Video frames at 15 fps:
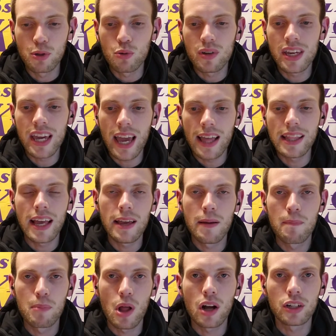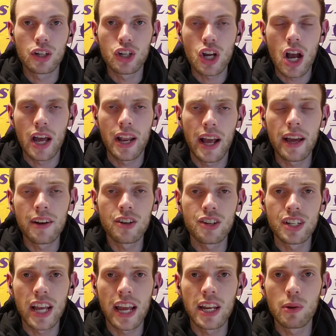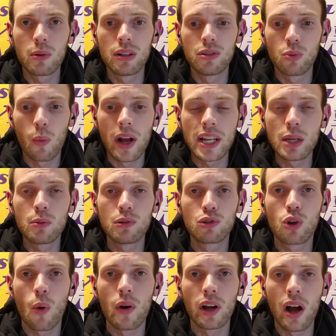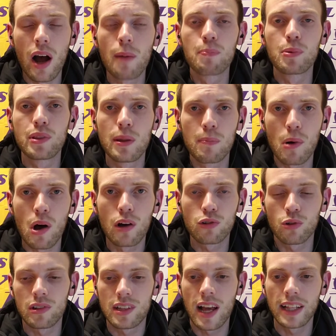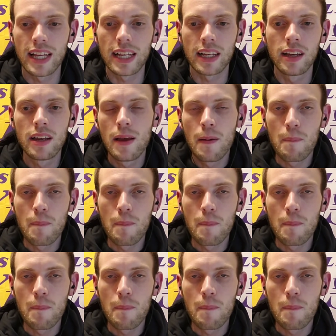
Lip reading: You can't let him block your shot. And I understand it was when he was going up with the ball, so it's not like